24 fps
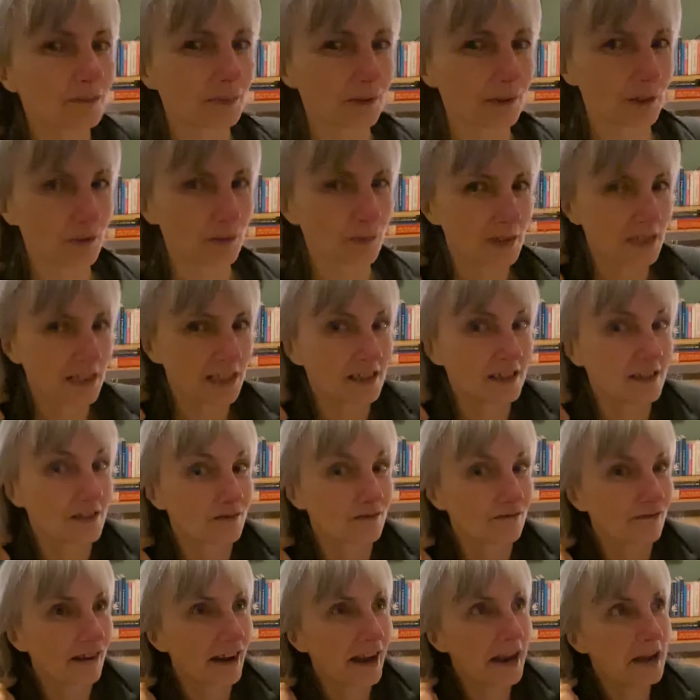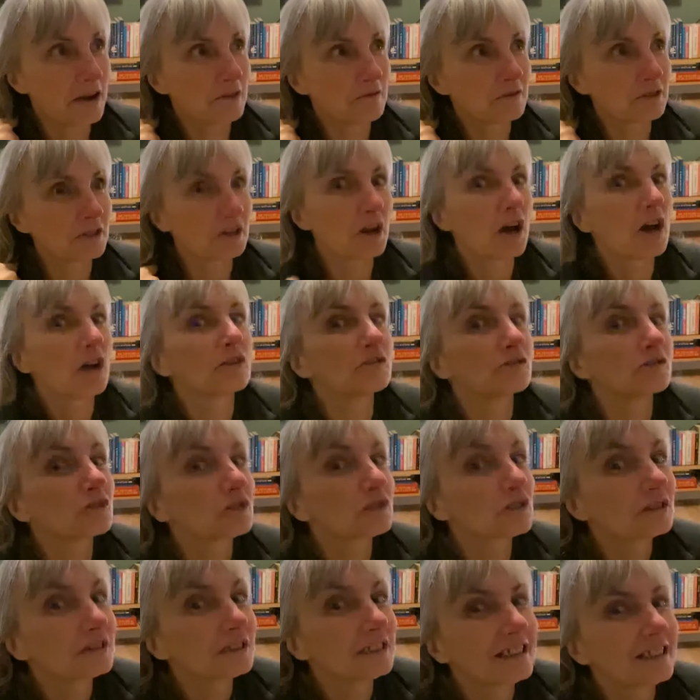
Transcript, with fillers: because we tend to round and hunch.